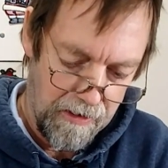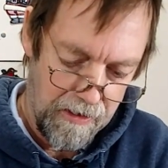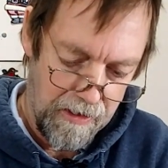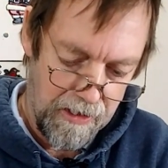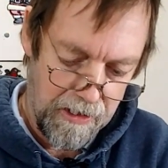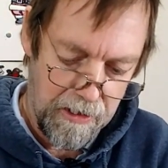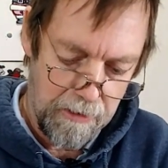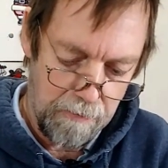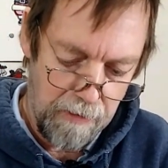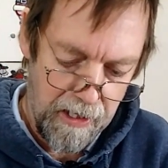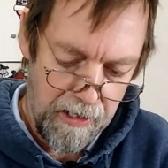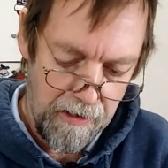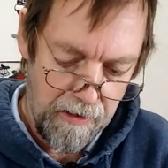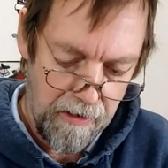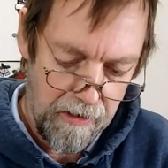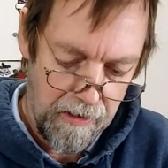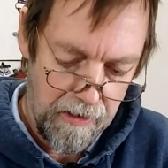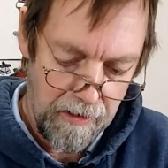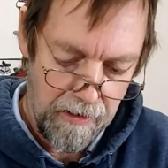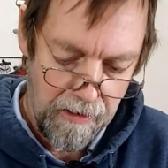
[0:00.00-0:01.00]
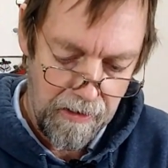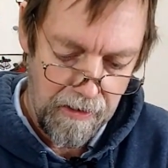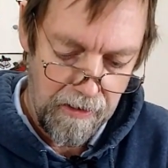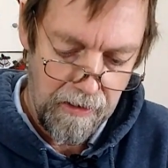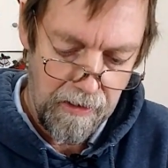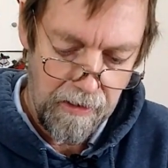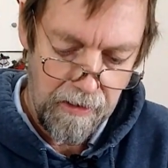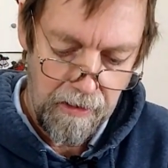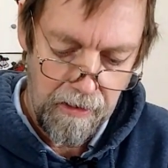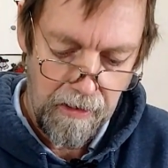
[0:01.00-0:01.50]
this bit
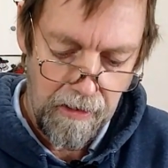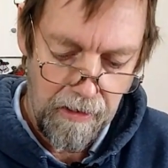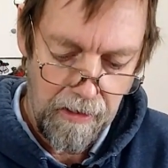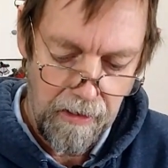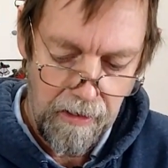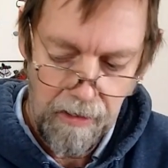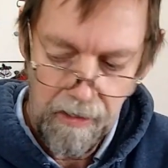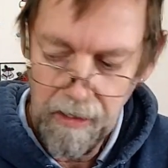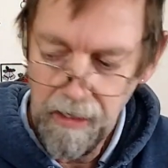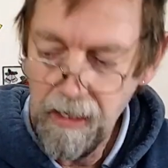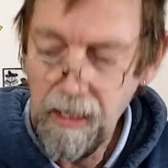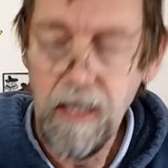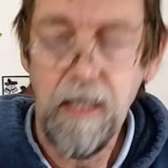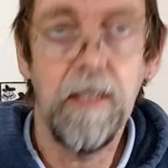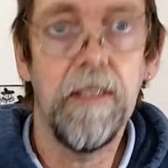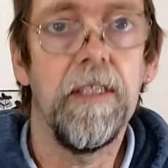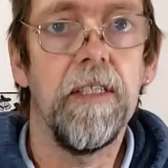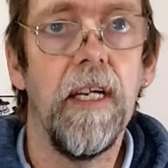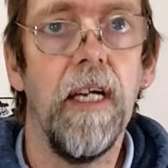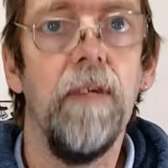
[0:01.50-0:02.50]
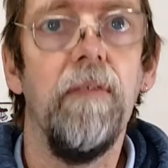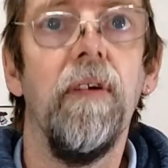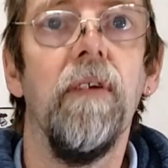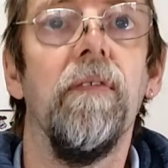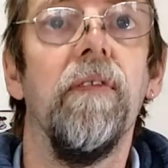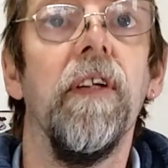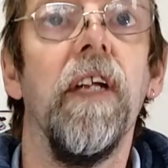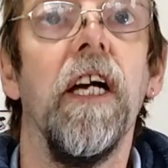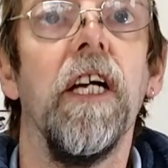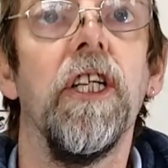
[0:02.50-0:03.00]
and save
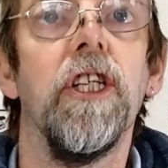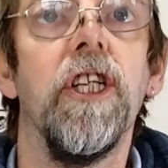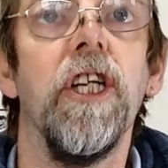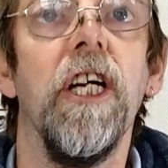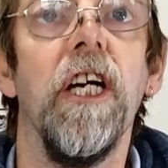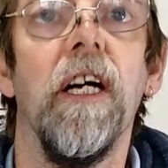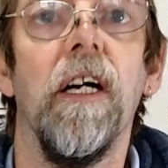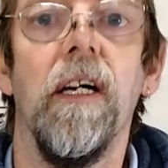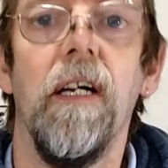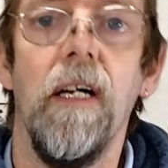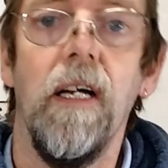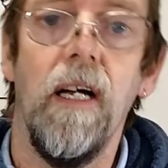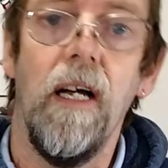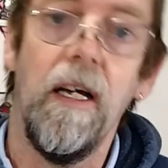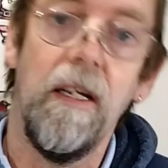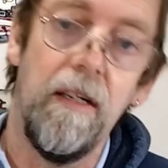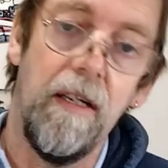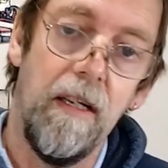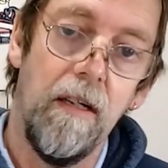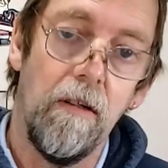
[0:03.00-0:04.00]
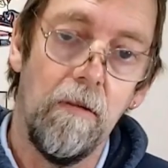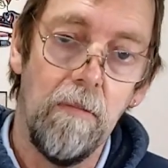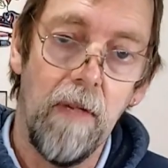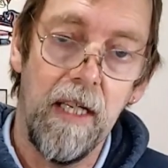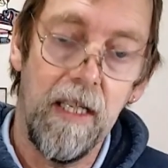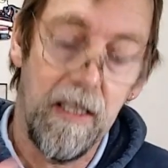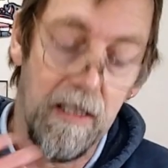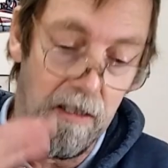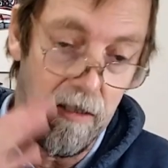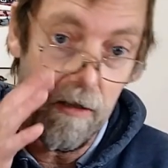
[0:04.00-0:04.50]
it for next year, and it'll
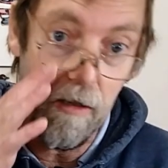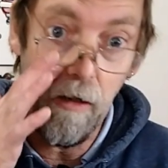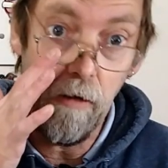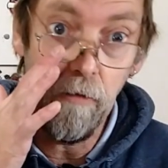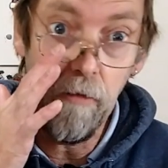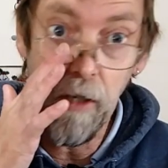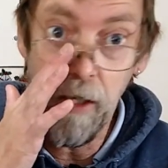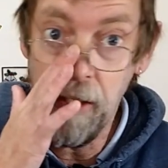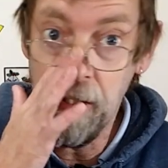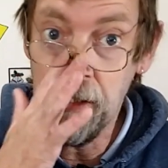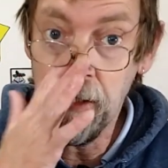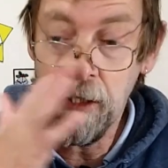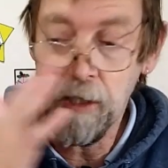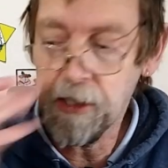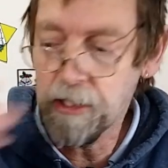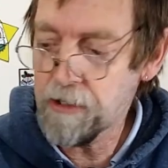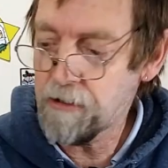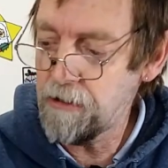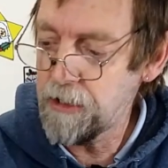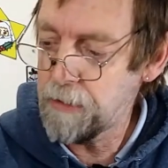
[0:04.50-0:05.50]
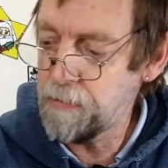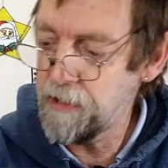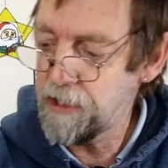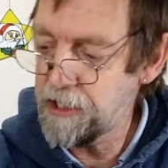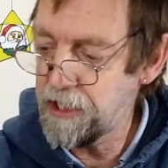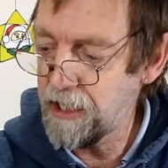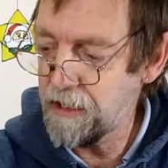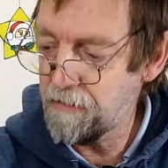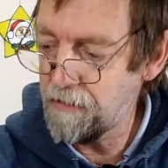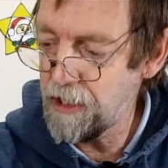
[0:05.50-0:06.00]
make a really nice Christmas
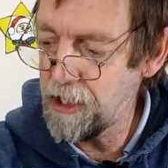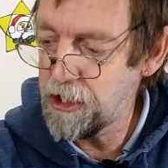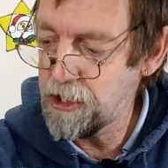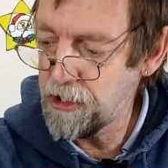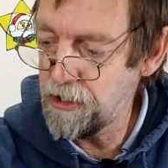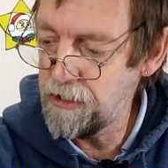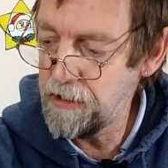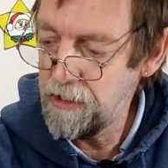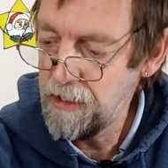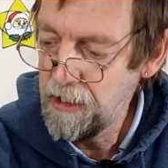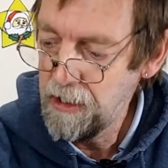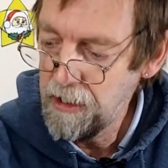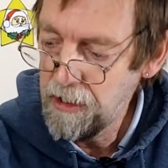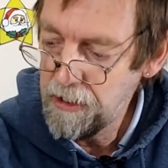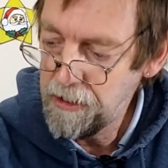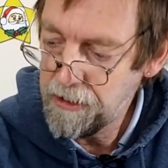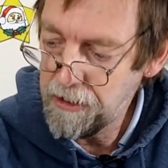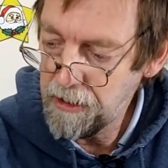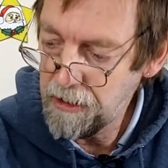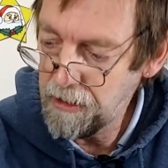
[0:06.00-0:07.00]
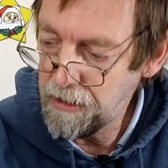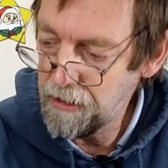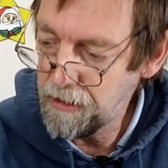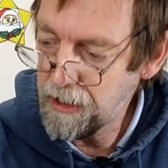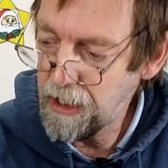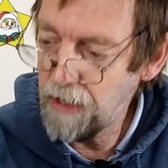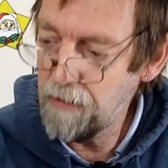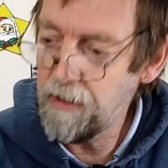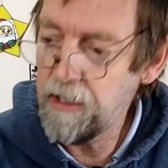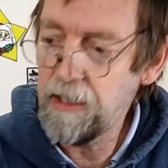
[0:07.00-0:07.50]
decoration to
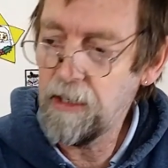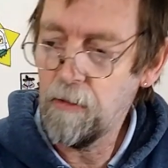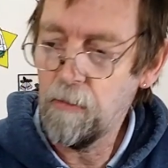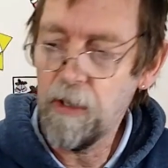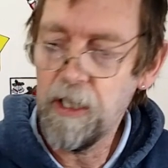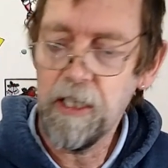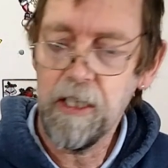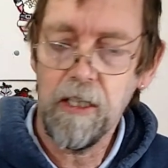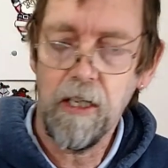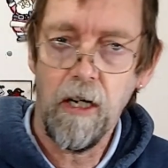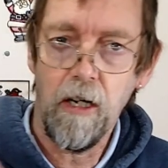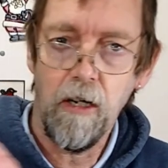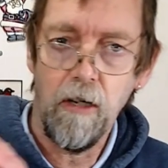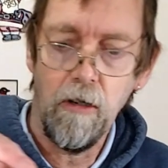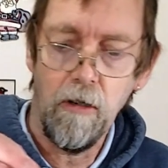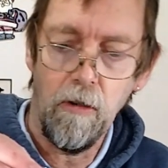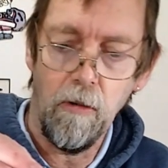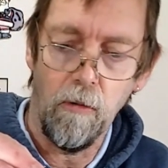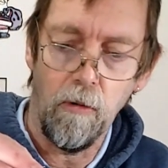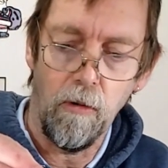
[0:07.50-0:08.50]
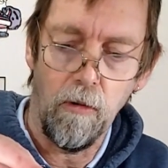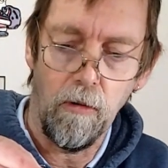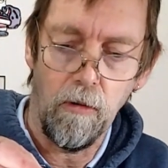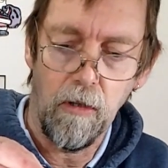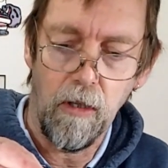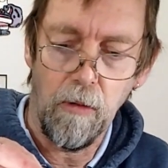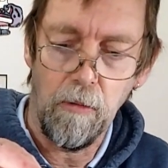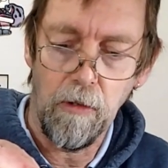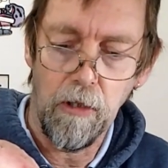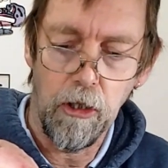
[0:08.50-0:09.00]
go in the window or
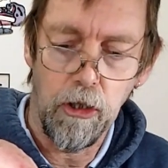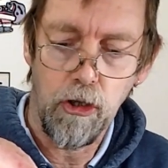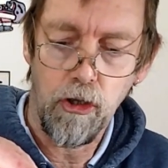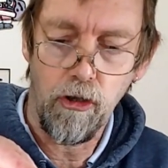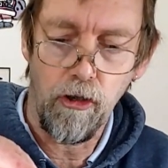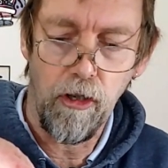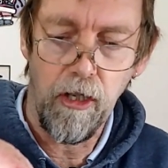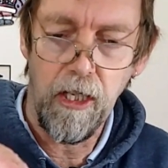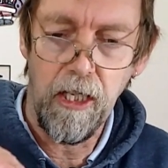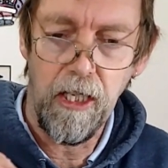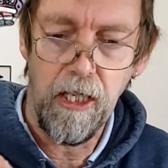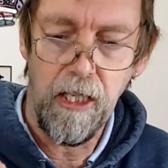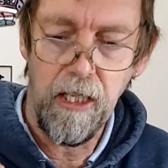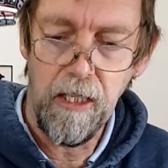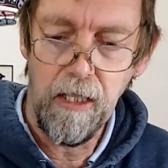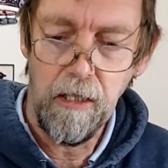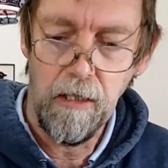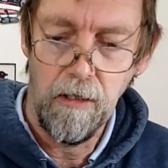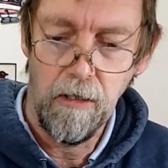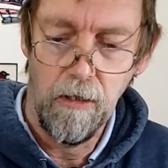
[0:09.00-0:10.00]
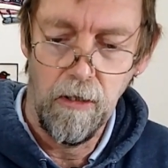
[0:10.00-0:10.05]
go on a tree